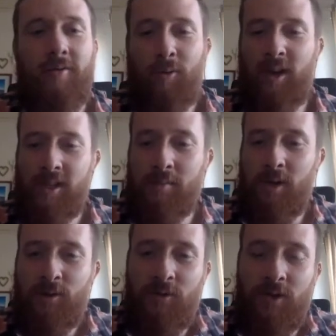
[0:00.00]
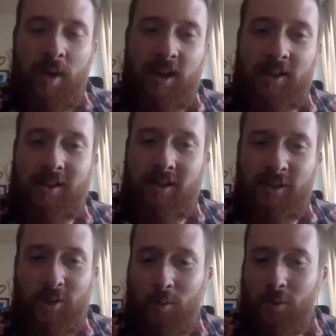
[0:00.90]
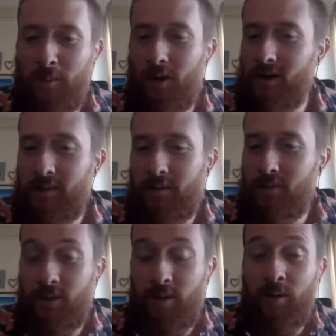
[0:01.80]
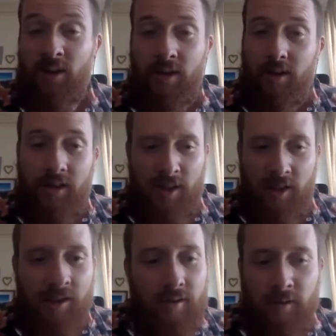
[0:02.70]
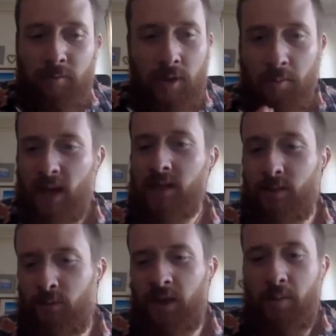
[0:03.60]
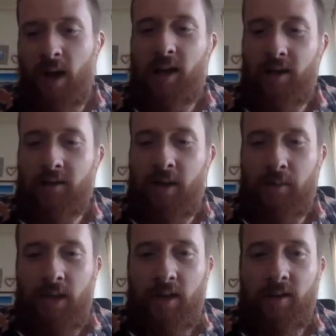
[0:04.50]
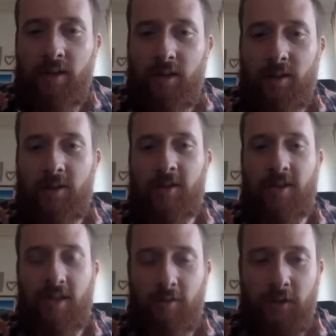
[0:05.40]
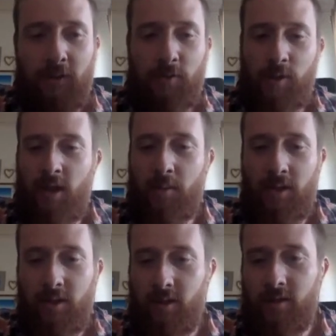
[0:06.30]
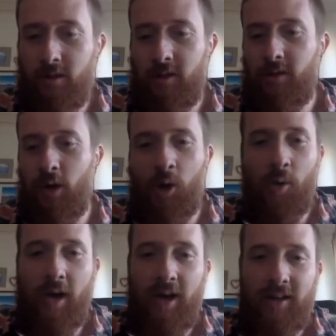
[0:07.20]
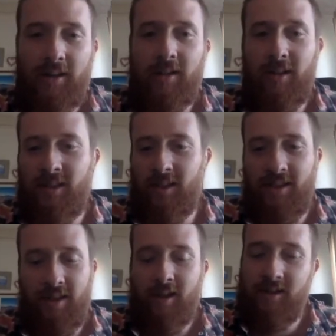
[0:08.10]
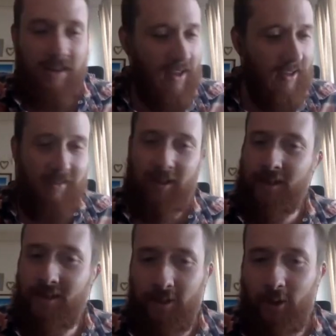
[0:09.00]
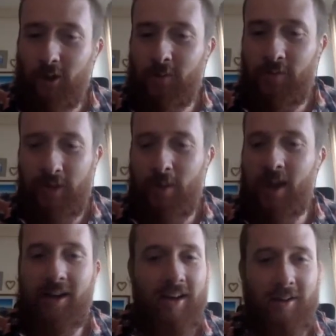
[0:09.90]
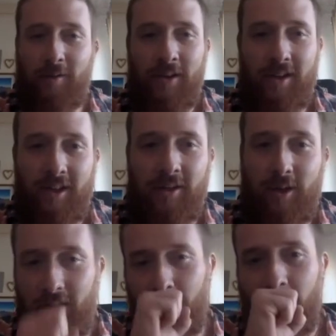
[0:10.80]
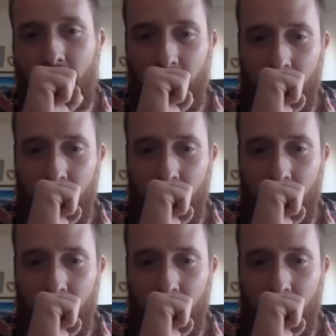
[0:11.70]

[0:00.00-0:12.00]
I want as much feedback as humanly possible. So the best feedback I'm getting is just like, even if you tell me to go away and that this thing sucks, that's still good feedback. I love anything you can give me.